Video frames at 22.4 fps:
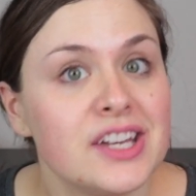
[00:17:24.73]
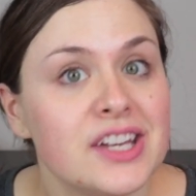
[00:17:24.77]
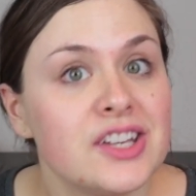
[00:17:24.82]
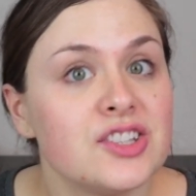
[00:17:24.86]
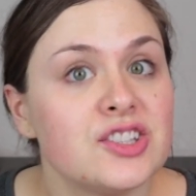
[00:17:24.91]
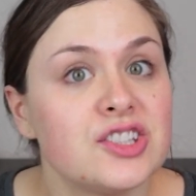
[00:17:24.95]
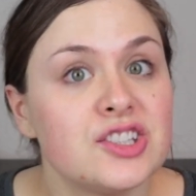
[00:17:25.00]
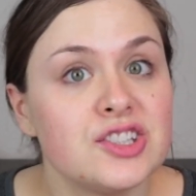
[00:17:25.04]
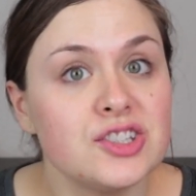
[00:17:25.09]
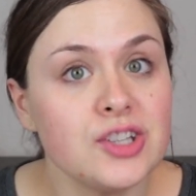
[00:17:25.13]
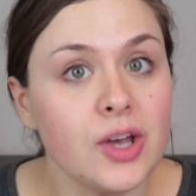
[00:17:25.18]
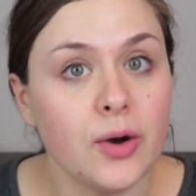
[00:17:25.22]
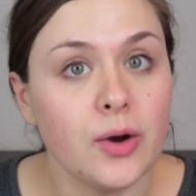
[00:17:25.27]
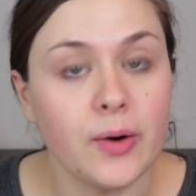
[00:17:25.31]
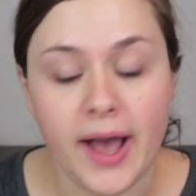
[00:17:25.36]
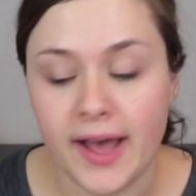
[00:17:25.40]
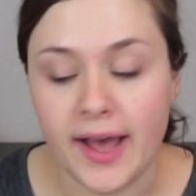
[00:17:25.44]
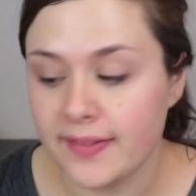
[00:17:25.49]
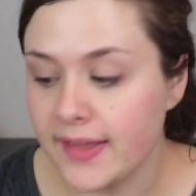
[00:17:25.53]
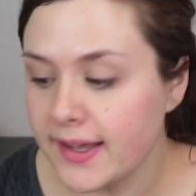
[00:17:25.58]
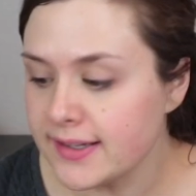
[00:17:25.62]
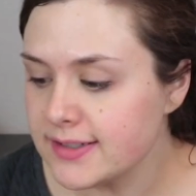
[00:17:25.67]
So
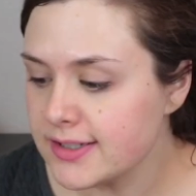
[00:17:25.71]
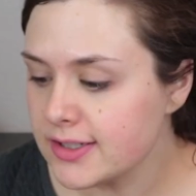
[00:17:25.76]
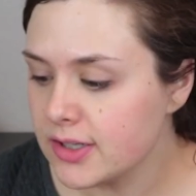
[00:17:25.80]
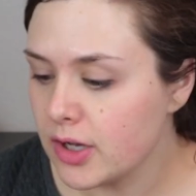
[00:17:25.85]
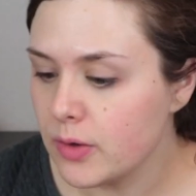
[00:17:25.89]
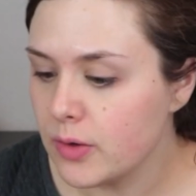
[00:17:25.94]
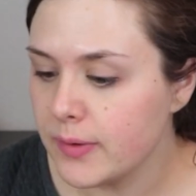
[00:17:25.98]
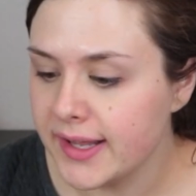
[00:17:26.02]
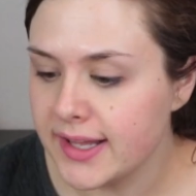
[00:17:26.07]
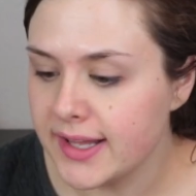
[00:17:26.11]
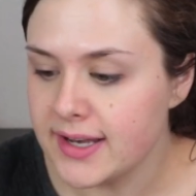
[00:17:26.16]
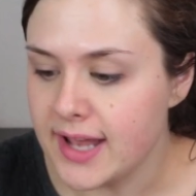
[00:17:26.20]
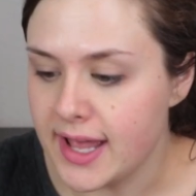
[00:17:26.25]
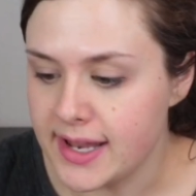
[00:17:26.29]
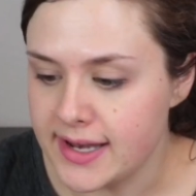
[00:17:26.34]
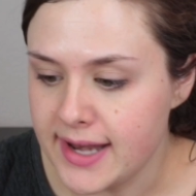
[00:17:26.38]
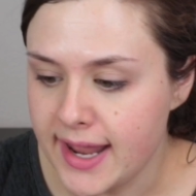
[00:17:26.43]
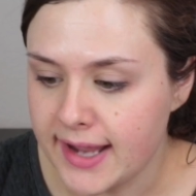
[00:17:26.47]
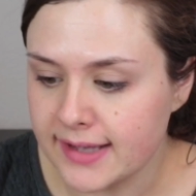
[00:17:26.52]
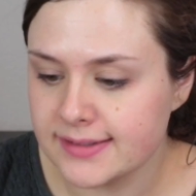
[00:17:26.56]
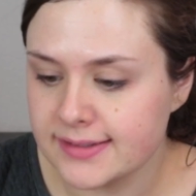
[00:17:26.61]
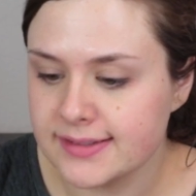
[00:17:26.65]
I like to go in
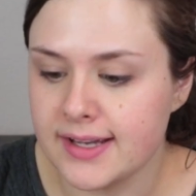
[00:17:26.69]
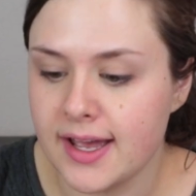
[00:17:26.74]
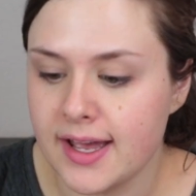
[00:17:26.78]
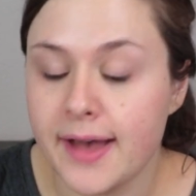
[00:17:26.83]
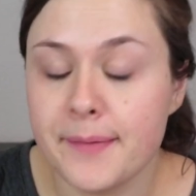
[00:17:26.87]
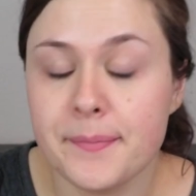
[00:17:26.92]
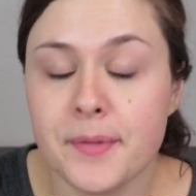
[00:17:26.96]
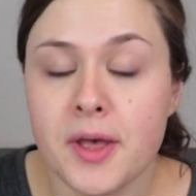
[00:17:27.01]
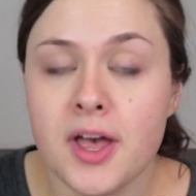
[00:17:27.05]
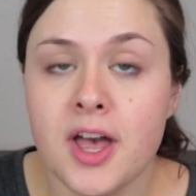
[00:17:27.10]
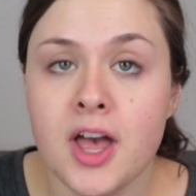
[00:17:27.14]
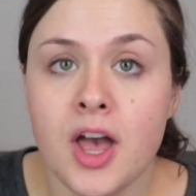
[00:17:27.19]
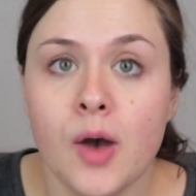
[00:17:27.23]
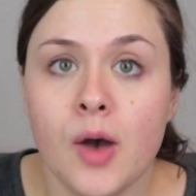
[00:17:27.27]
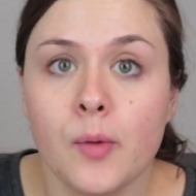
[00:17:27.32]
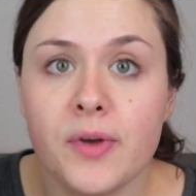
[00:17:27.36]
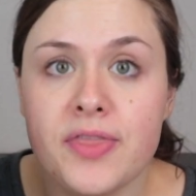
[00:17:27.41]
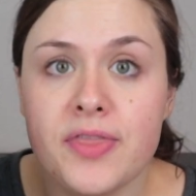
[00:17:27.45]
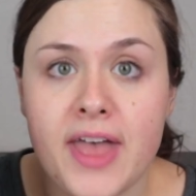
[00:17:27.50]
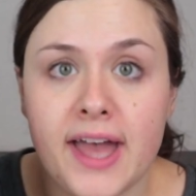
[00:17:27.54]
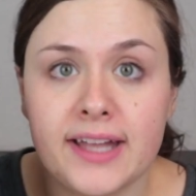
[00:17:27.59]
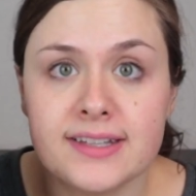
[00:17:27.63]
next up
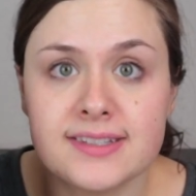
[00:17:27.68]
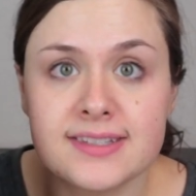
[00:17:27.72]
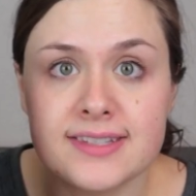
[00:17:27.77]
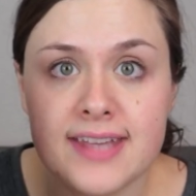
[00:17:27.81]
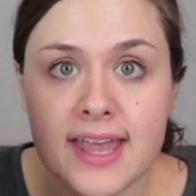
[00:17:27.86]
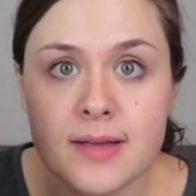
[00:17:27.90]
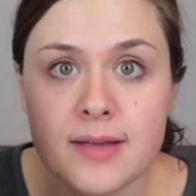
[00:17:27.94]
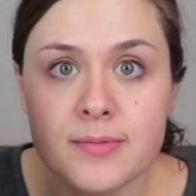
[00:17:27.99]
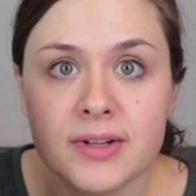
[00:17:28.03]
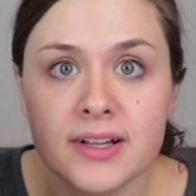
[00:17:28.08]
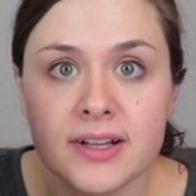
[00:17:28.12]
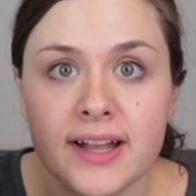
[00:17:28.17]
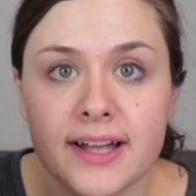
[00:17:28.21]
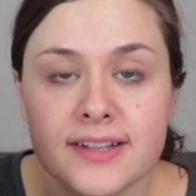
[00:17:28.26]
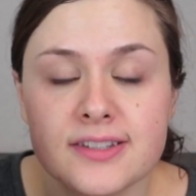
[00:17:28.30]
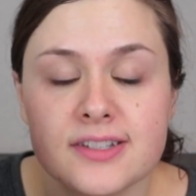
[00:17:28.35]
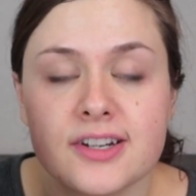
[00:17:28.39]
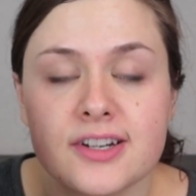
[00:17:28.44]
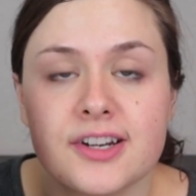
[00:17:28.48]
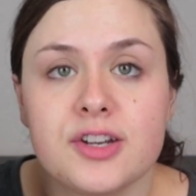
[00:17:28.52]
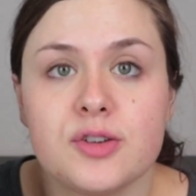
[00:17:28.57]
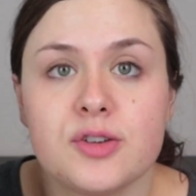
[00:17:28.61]
with that same
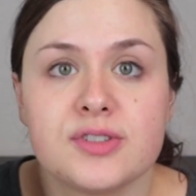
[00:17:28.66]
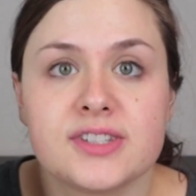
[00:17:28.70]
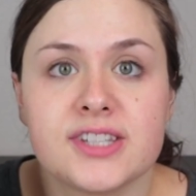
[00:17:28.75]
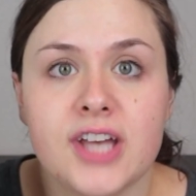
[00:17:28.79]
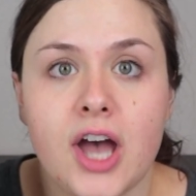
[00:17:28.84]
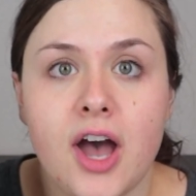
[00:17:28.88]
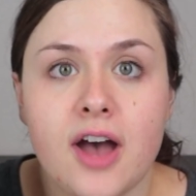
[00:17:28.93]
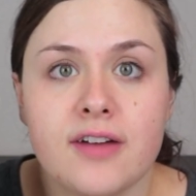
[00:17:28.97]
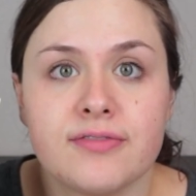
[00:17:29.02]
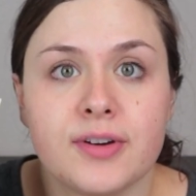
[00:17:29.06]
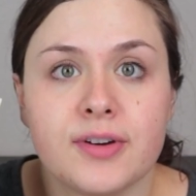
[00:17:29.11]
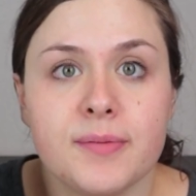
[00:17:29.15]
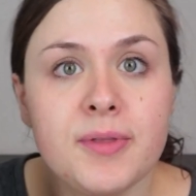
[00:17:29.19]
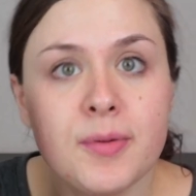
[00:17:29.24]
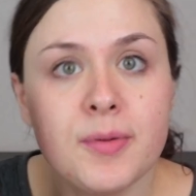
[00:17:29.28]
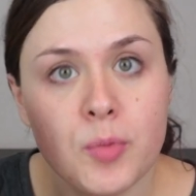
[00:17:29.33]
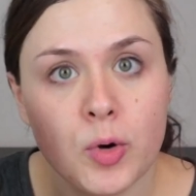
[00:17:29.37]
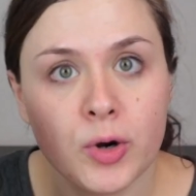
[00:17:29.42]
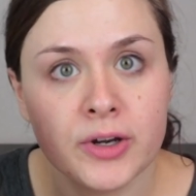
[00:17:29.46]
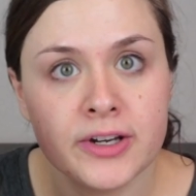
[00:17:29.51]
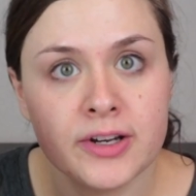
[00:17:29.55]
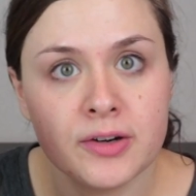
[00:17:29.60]
cleanser you saw from the
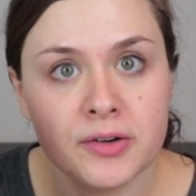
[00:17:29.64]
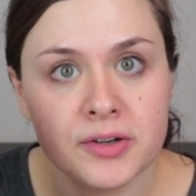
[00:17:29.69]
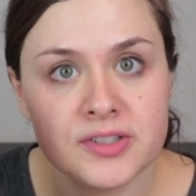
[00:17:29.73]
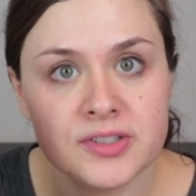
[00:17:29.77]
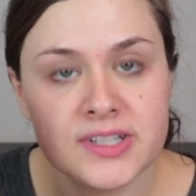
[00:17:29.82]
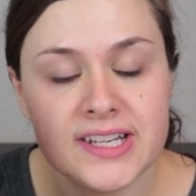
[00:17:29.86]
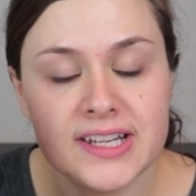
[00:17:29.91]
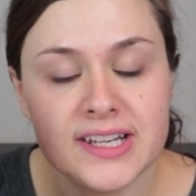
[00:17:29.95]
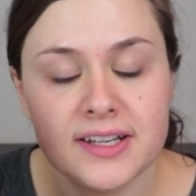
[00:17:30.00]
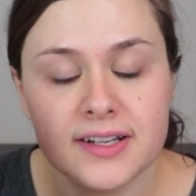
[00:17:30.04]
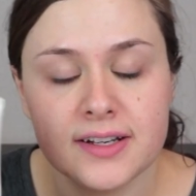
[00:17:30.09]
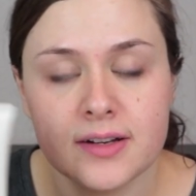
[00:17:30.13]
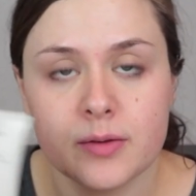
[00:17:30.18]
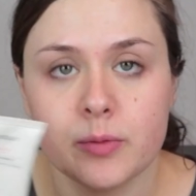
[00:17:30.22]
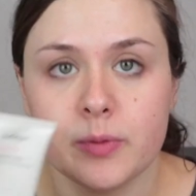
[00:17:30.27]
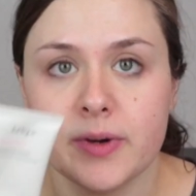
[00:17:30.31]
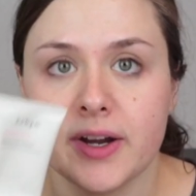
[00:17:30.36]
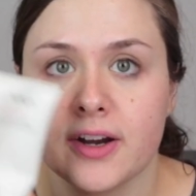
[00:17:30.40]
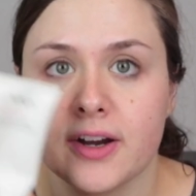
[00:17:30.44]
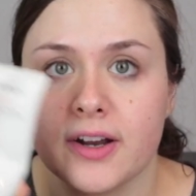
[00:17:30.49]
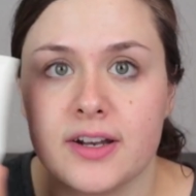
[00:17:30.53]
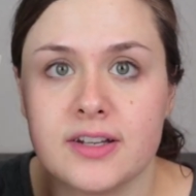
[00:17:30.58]
morning routine.
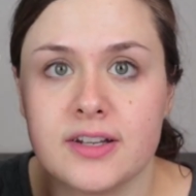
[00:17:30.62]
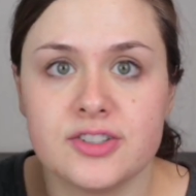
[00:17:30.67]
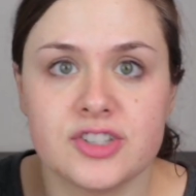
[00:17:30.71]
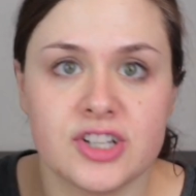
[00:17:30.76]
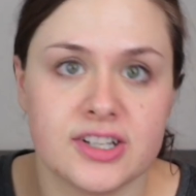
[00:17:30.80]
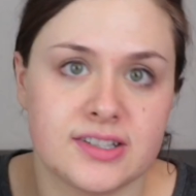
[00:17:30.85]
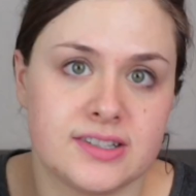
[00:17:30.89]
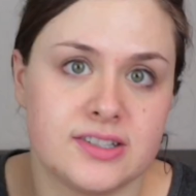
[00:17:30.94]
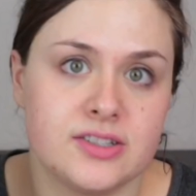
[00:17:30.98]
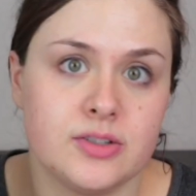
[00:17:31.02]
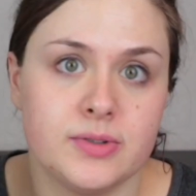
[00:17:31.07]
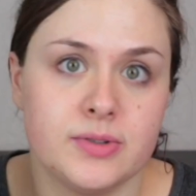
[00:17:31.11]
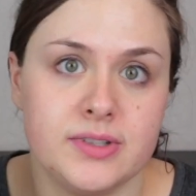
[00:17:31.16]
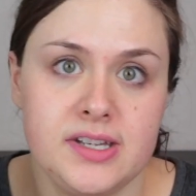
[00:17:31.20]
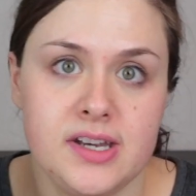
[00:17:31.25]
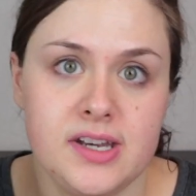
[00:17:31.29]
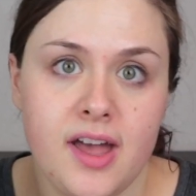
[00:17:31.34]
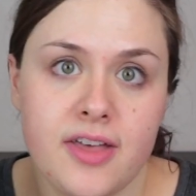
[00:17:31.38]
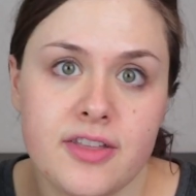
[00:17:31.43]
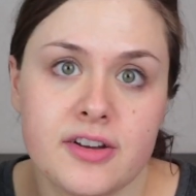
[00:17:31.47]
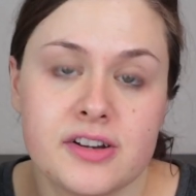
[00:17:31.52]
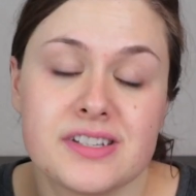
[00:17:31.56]
We are going to just do
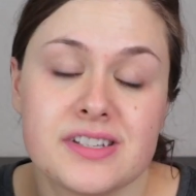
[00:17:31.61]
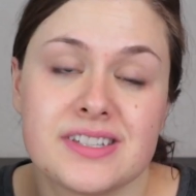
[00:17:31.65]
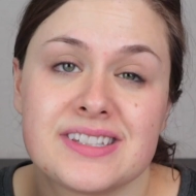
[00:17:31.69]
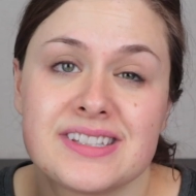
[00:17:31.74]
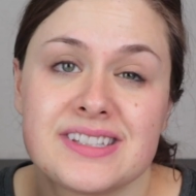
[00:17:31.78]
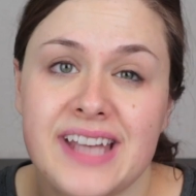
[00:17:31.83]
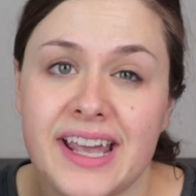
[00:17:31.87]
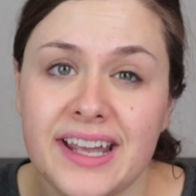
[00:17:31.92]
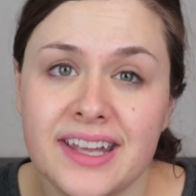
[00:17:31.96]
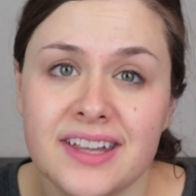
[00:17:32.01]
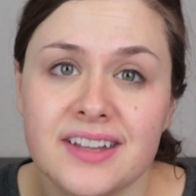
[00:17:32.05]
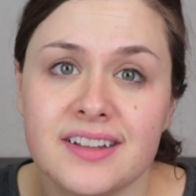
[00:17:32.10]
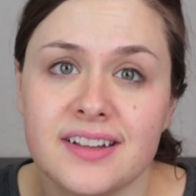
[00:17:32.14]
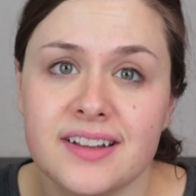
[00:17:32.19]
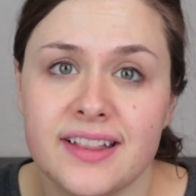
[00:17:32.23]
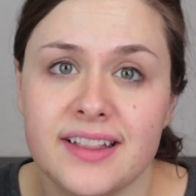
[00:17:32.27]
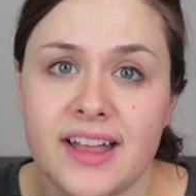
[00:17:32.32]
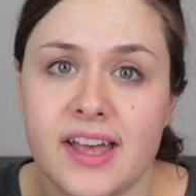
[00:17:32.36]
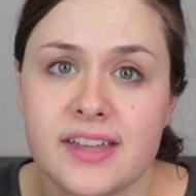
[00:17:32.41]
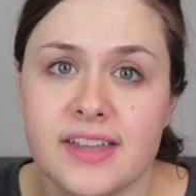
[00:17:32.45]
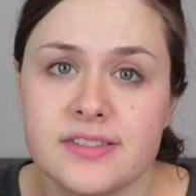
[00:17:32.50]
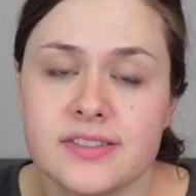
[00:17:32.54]
another second
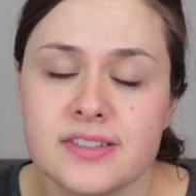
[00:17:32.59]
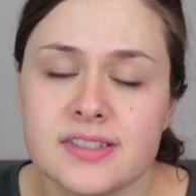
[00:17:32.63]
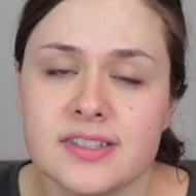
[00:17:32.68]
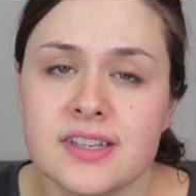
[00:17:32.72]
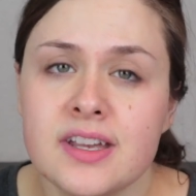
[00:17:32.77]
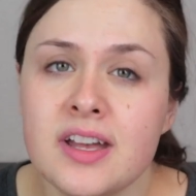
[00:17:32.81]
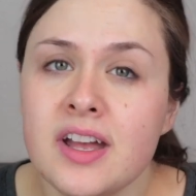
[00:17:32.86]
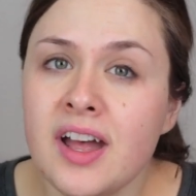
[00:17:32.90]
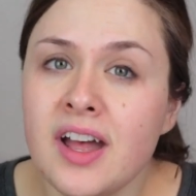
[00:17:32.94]
cleanse.